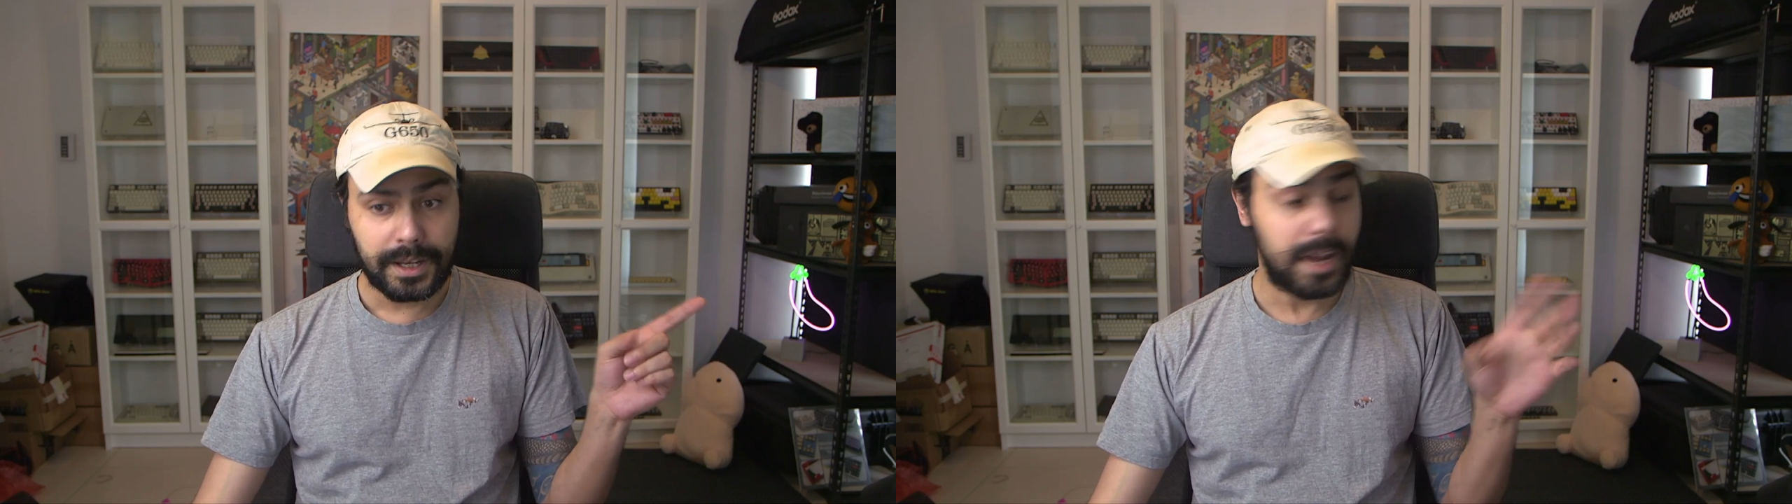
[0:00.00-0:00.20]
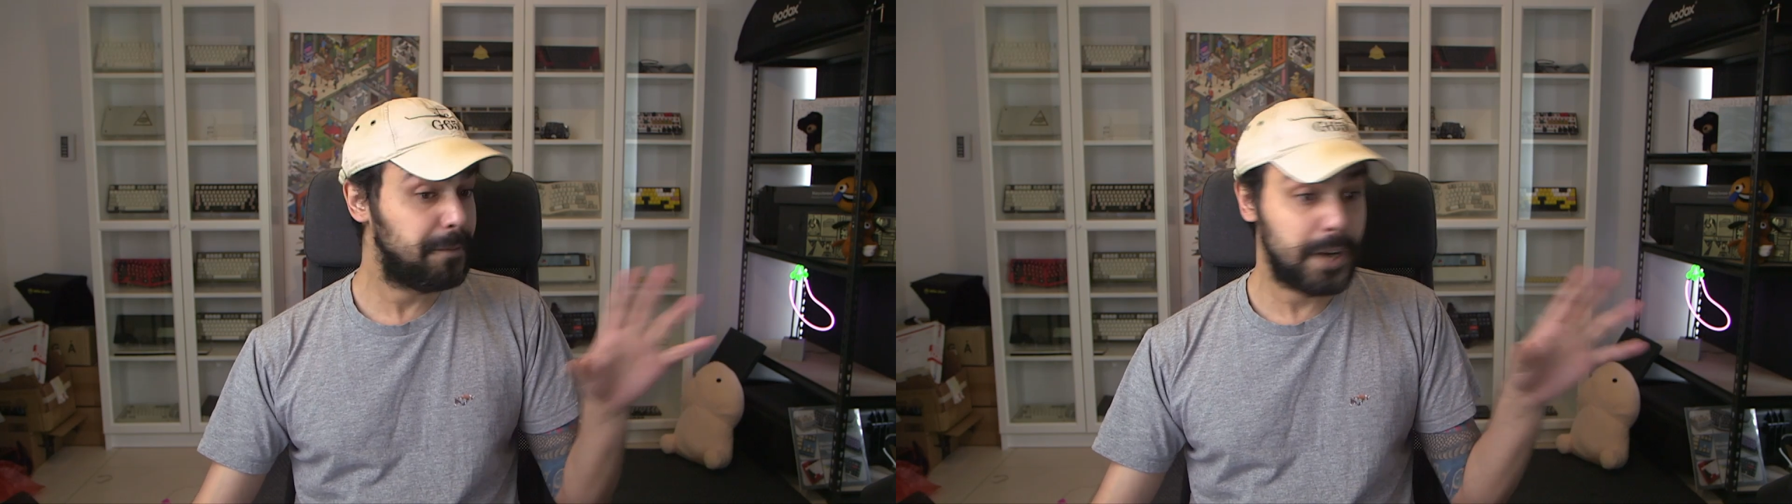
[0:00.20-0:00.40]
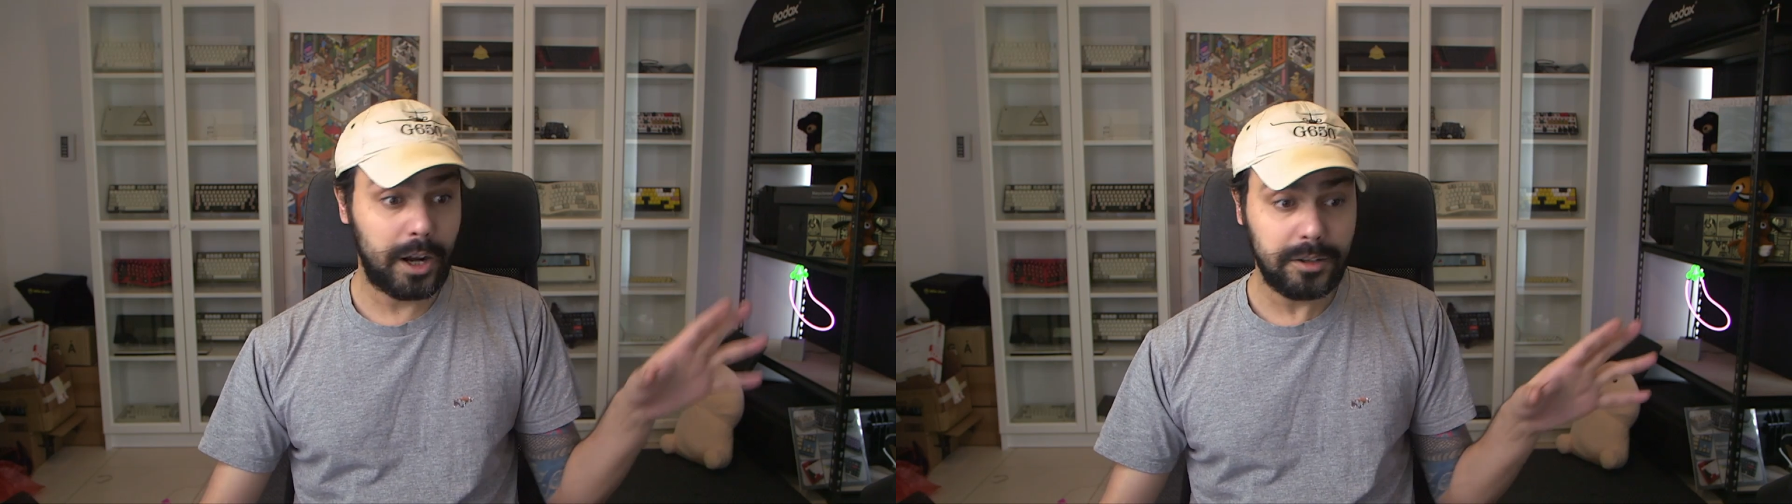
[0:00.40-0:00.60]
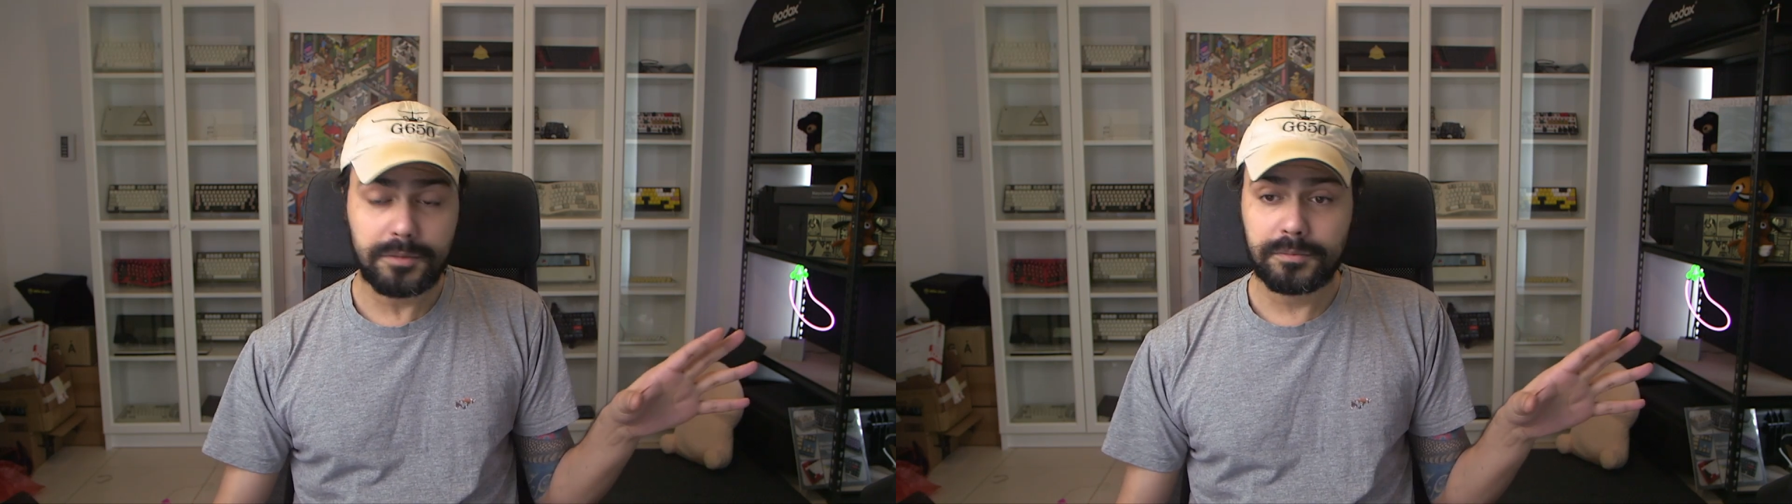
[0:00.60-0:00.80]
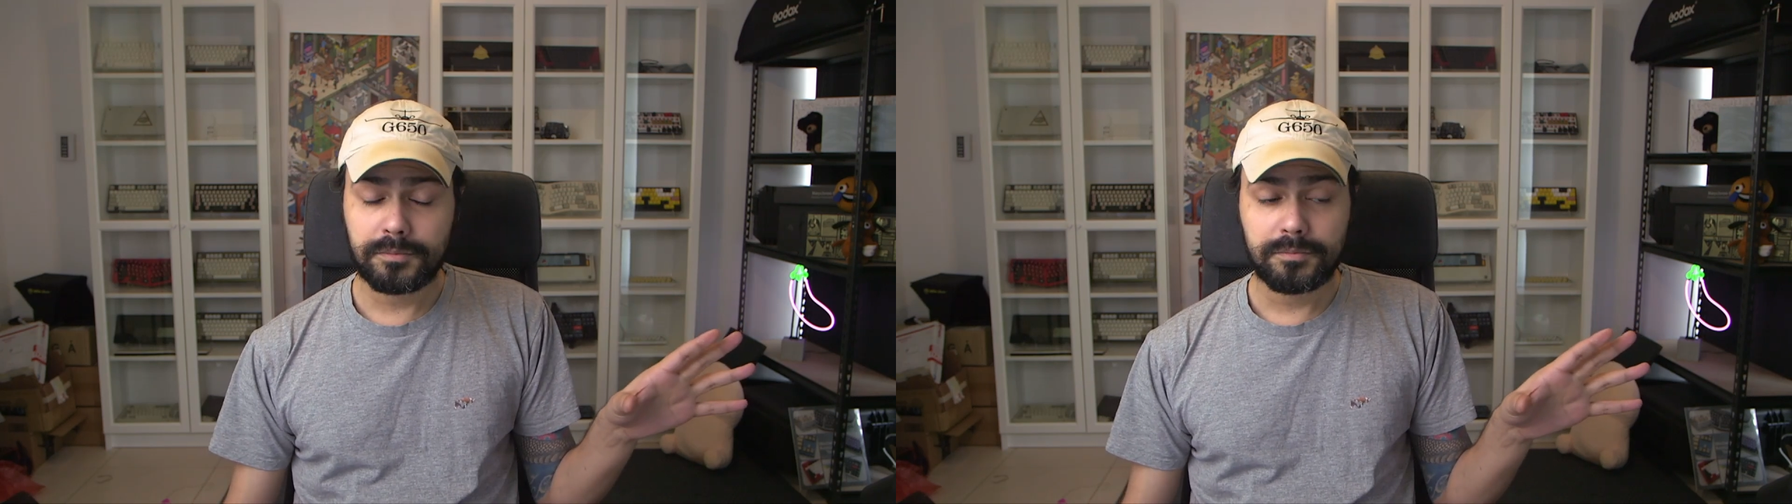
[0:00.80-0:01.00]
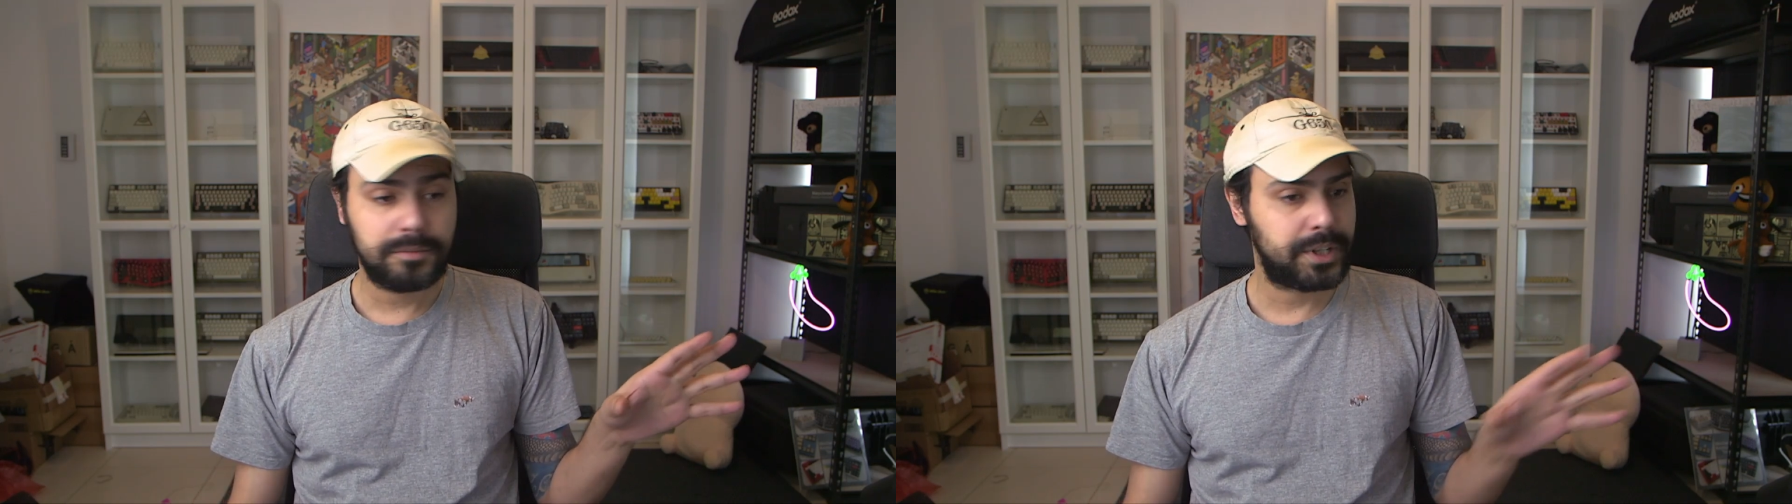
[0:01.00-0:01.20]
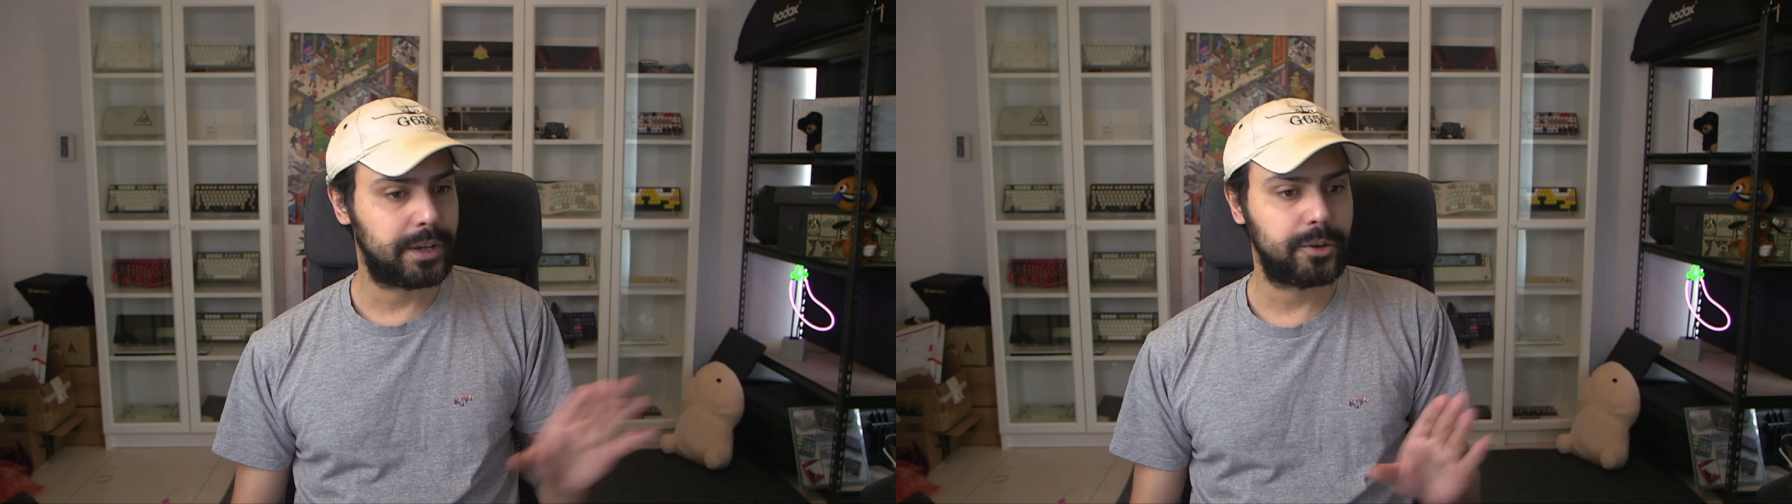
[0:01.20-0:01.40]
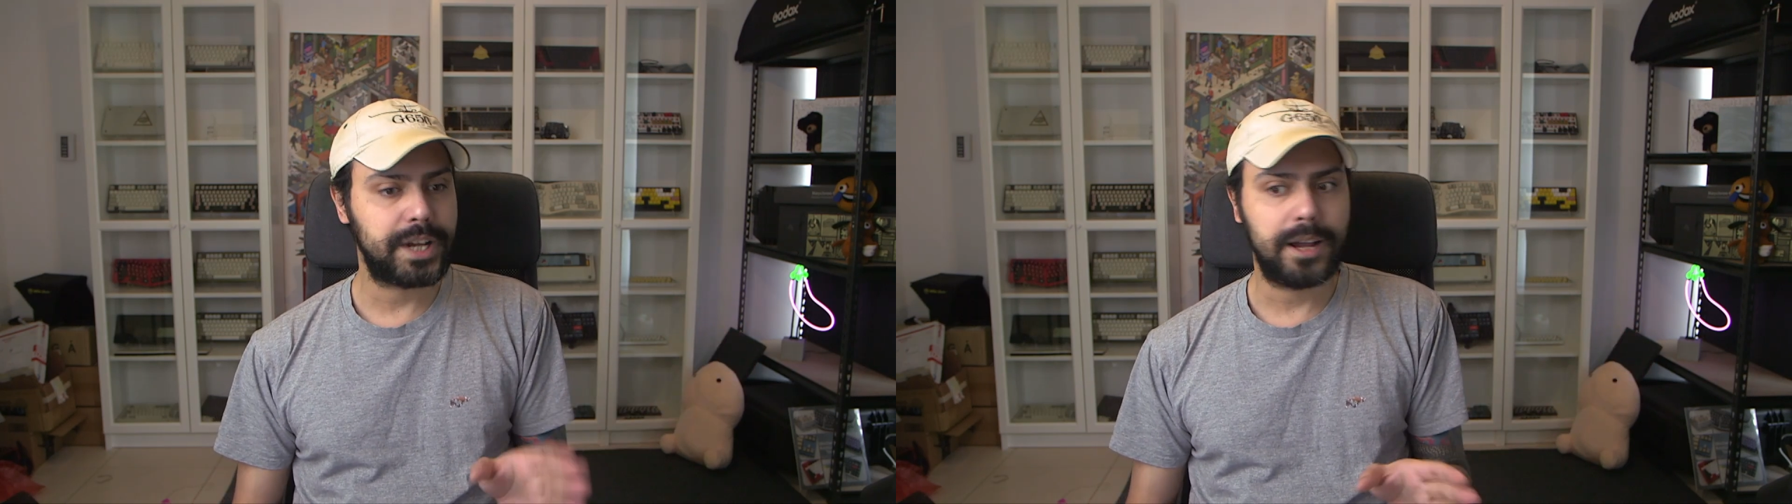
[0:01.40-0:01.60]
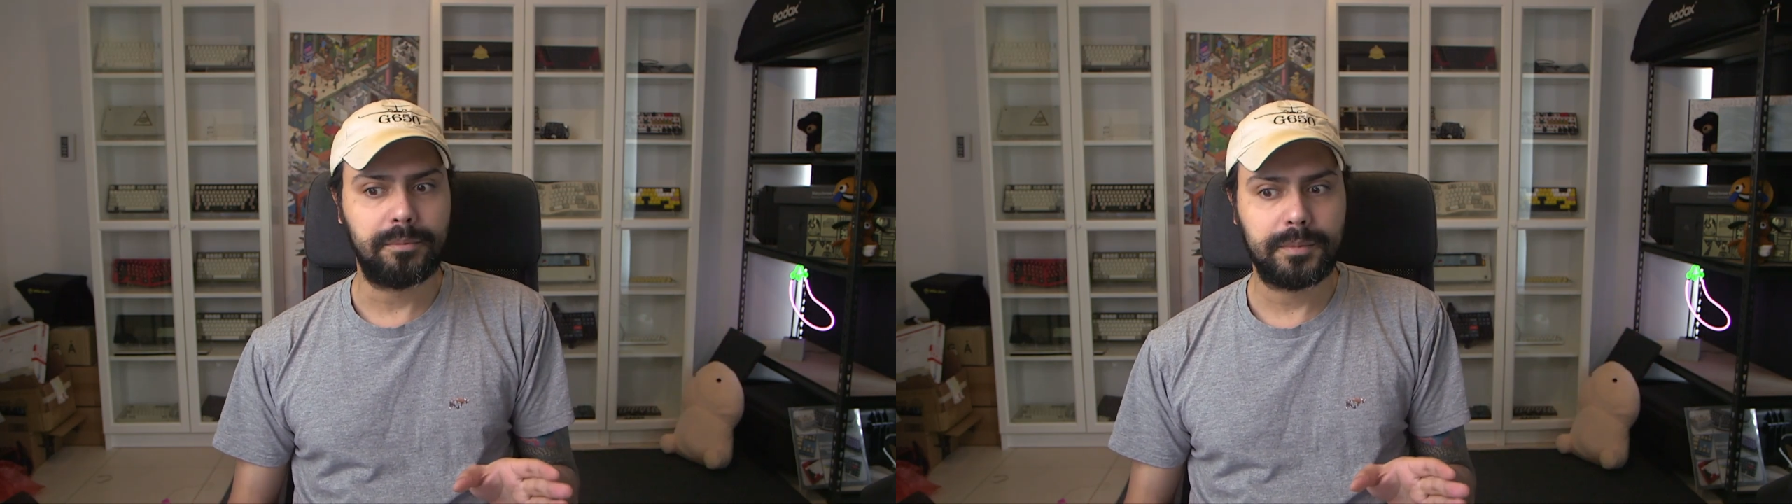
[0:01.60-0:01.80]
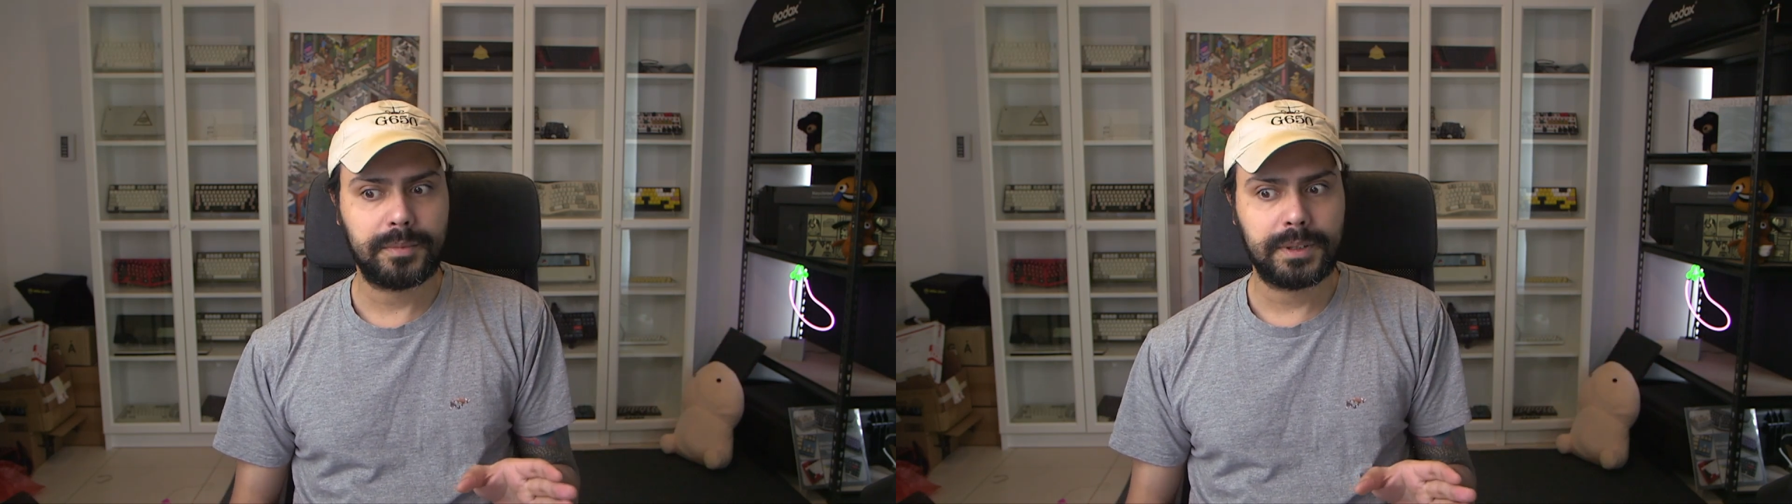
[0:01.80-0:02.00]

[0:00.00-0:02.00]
If not, take your time.